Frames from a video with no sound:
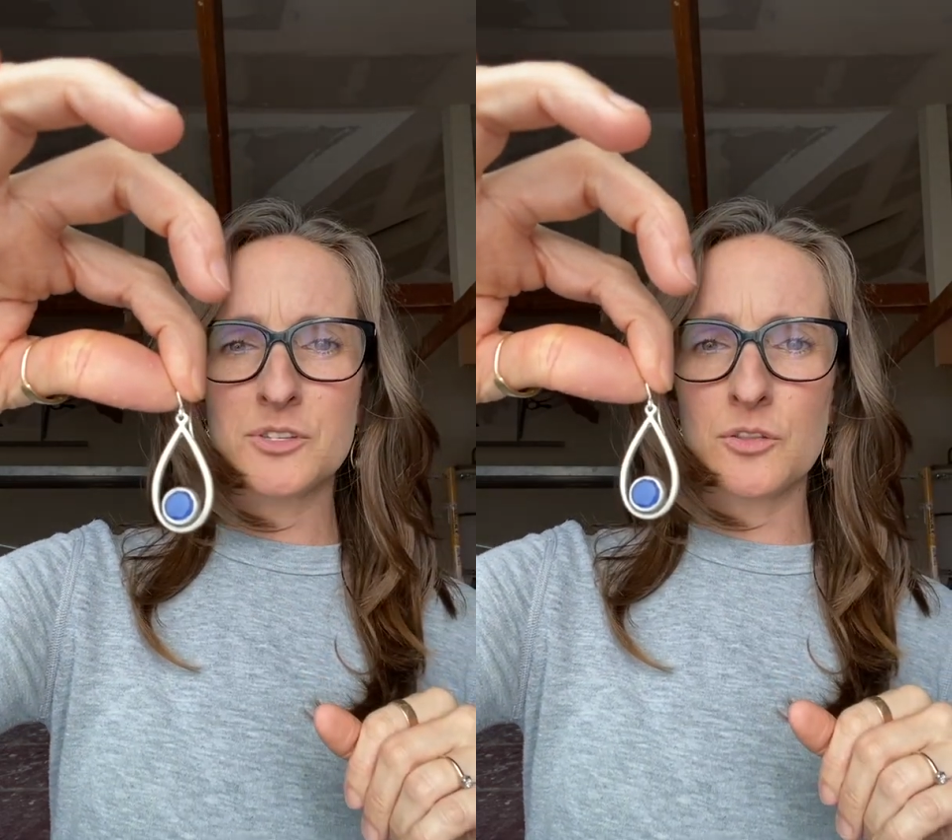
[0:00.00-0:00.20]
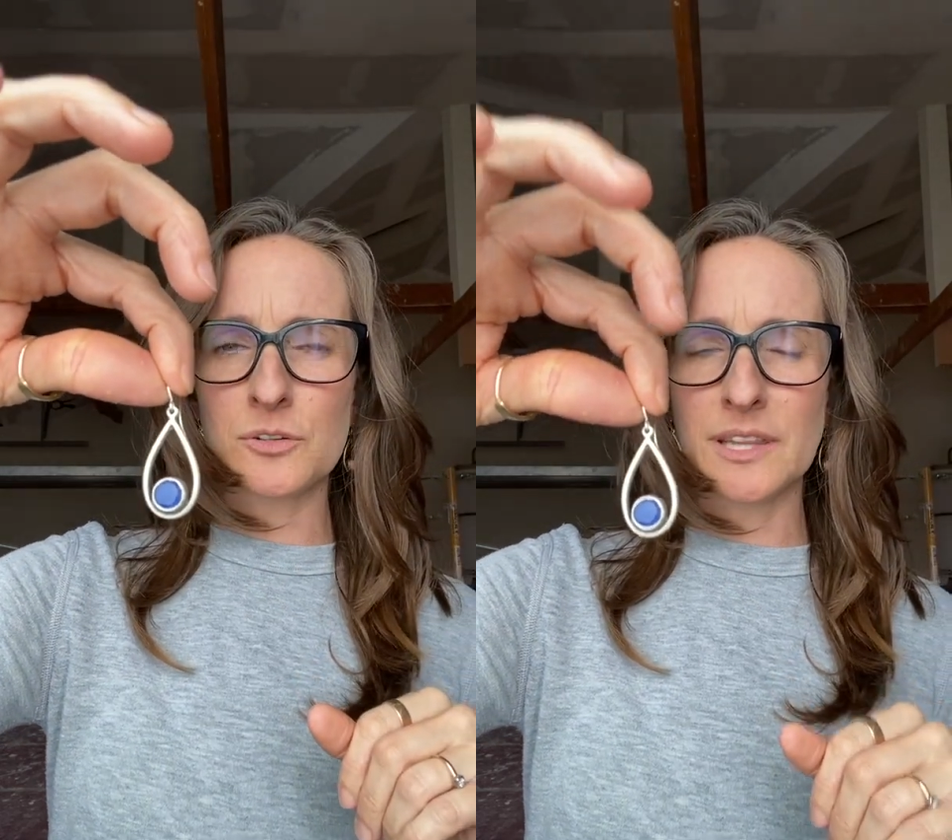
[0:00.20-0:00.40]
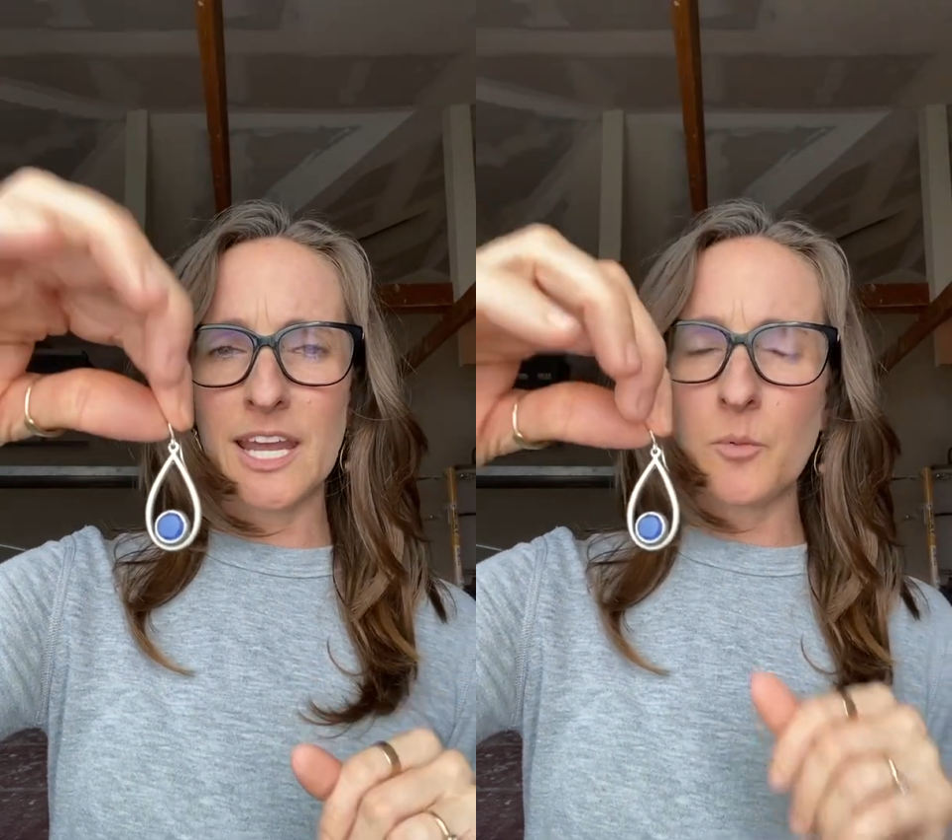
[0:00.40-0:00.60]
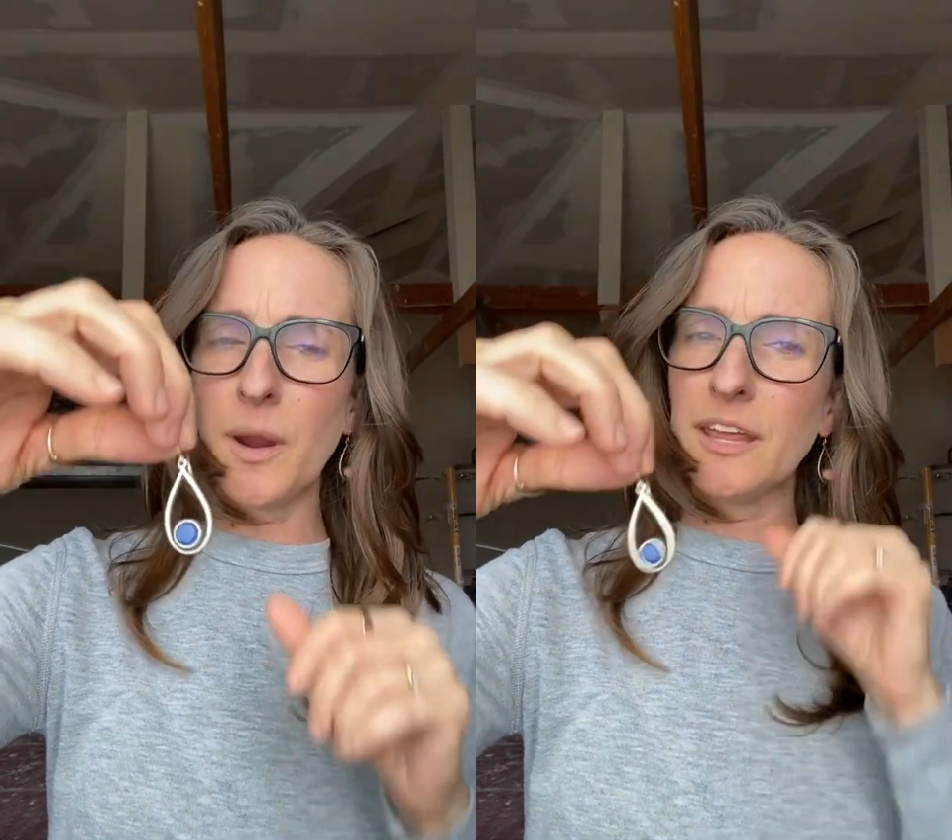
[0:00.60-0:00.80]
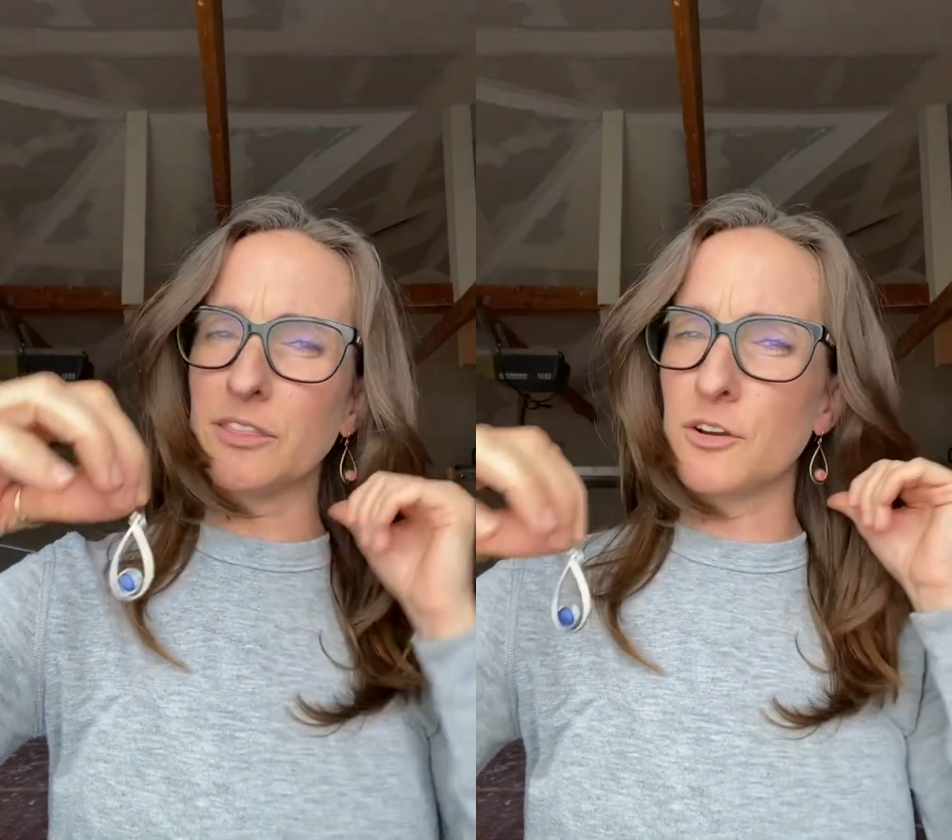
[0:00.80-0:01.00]
So they're
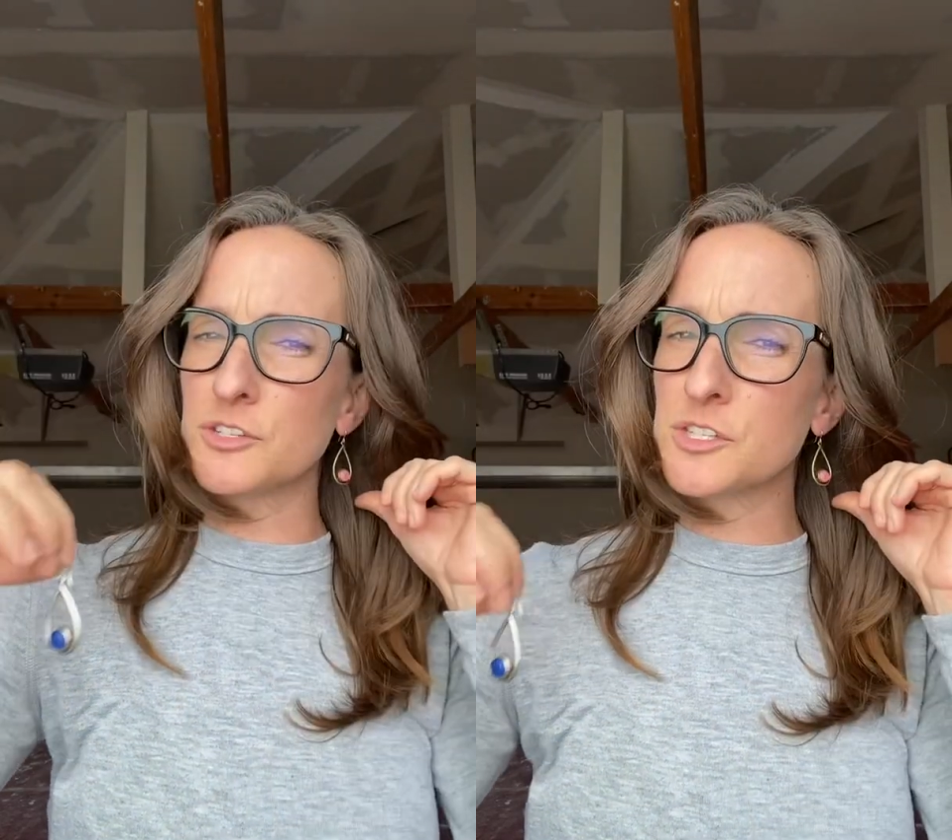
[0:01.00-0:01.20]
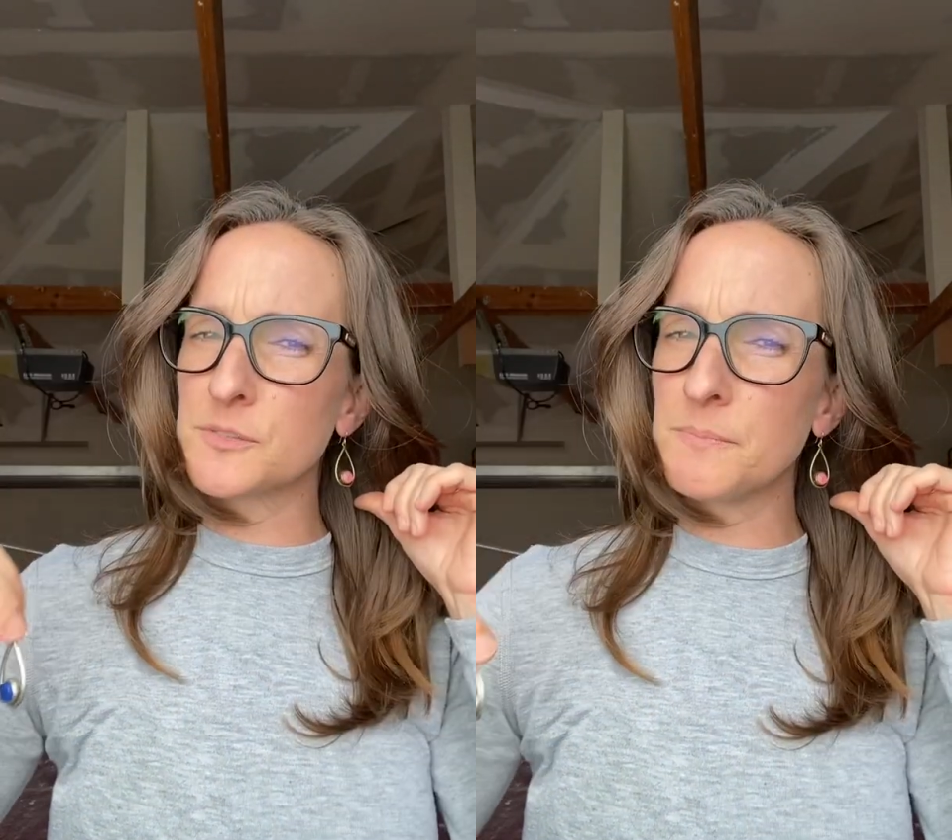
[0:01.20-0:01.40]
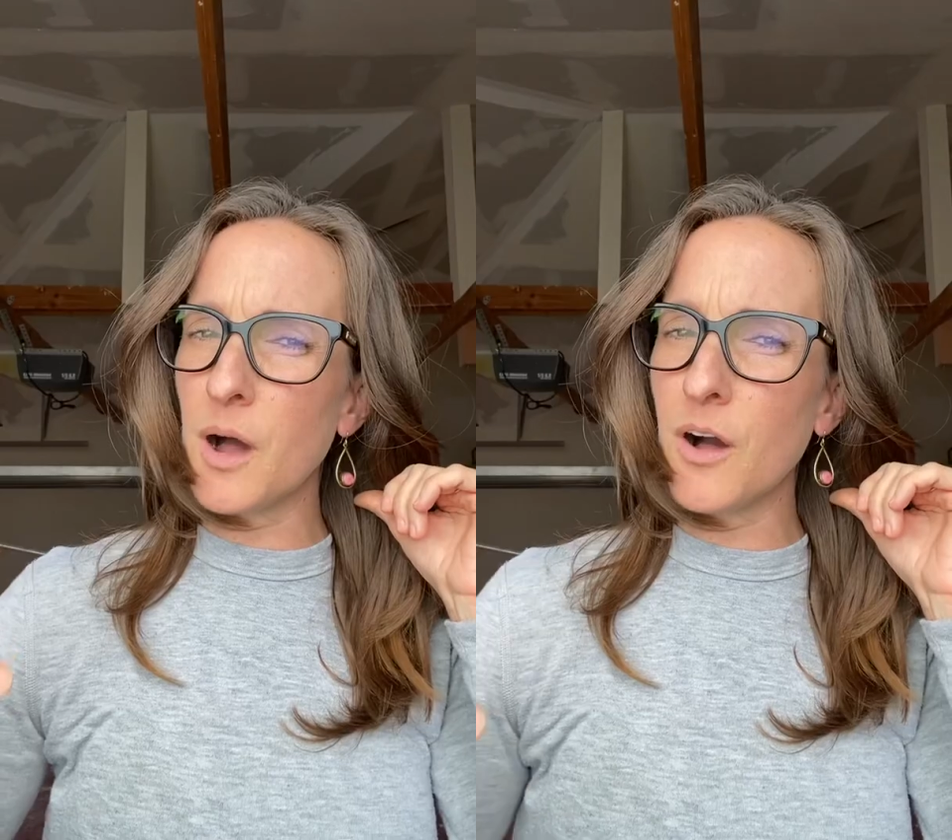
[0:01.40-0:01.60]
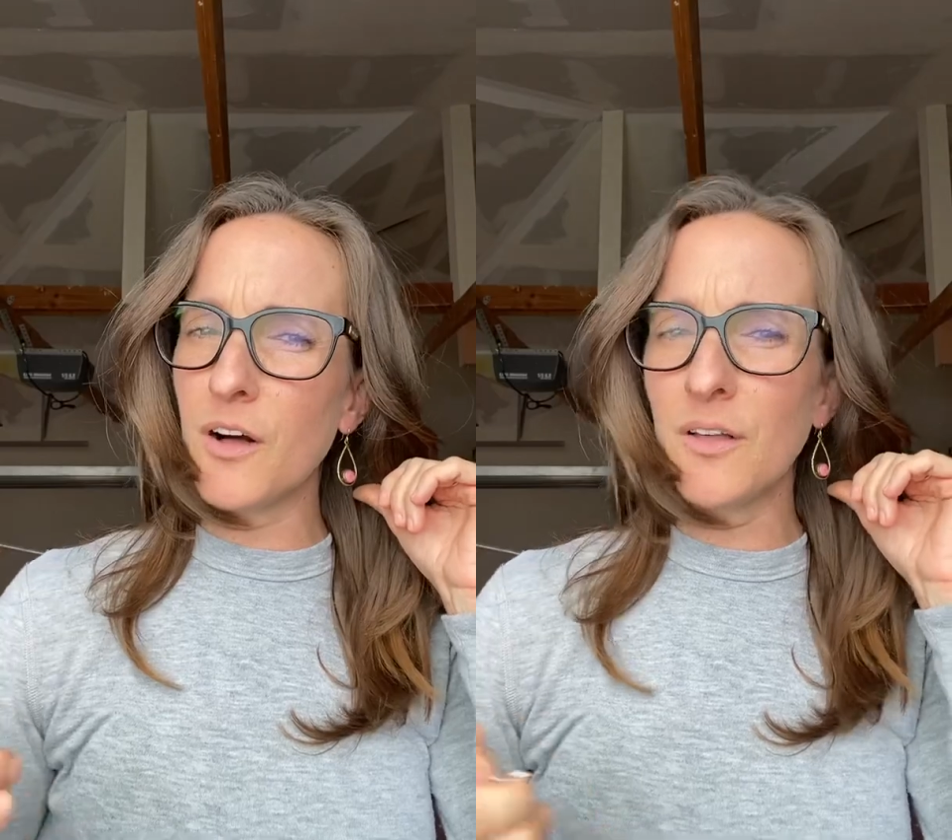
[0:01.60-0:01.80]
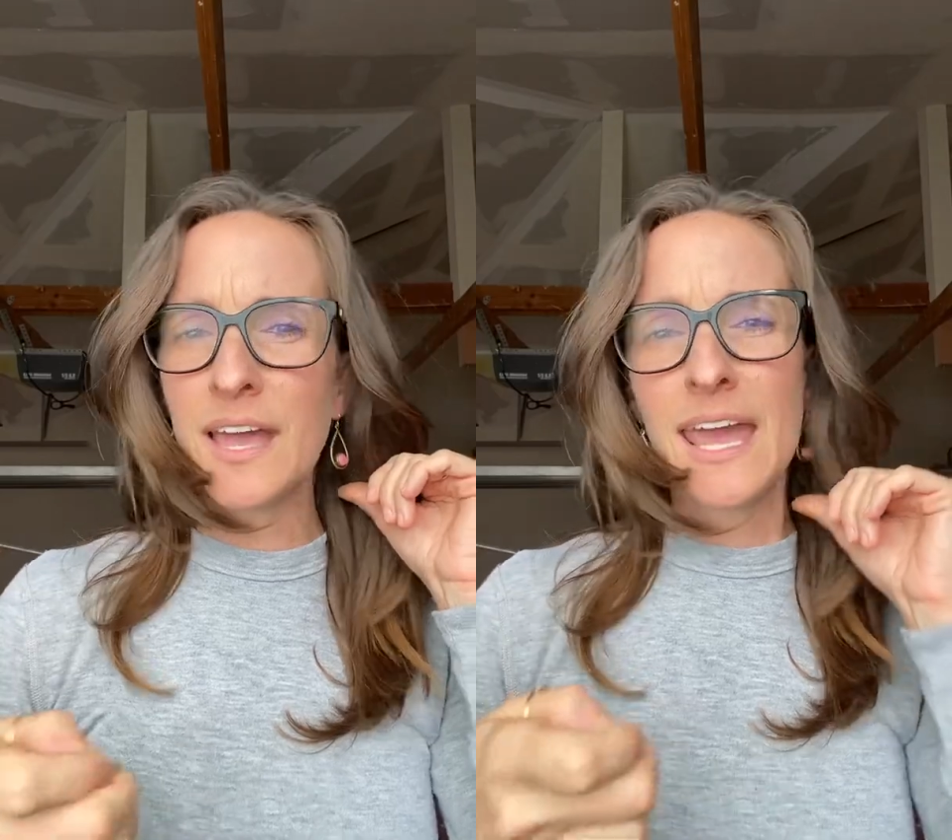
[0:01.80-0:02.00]
lightweight, they're
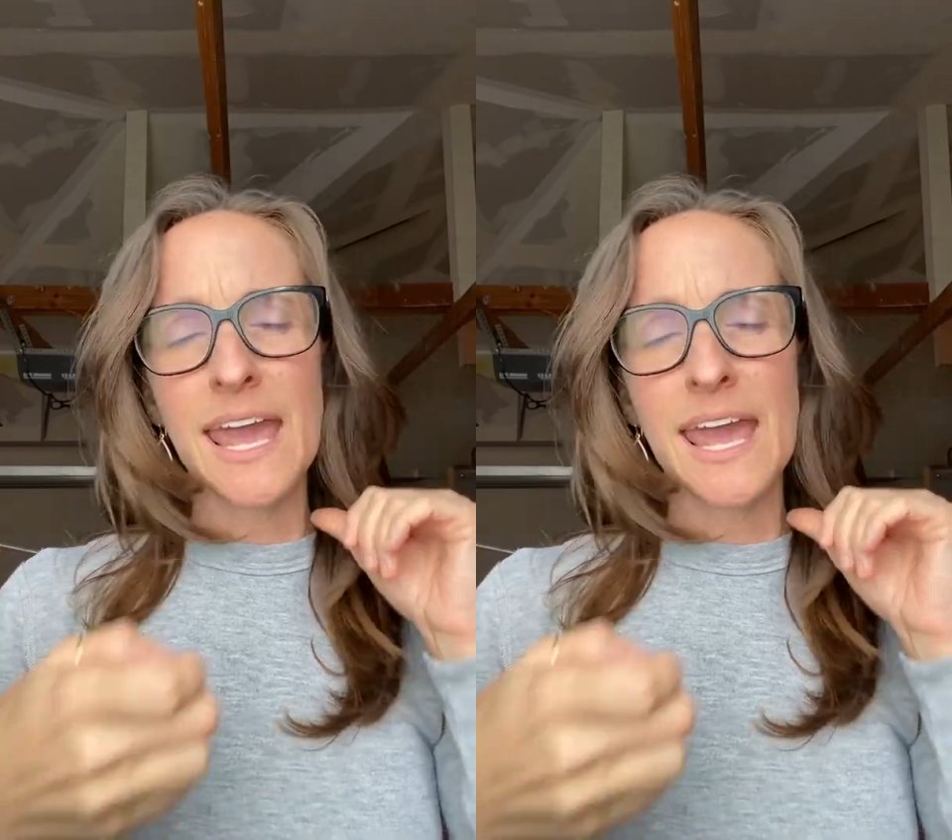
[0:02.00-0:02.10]
small,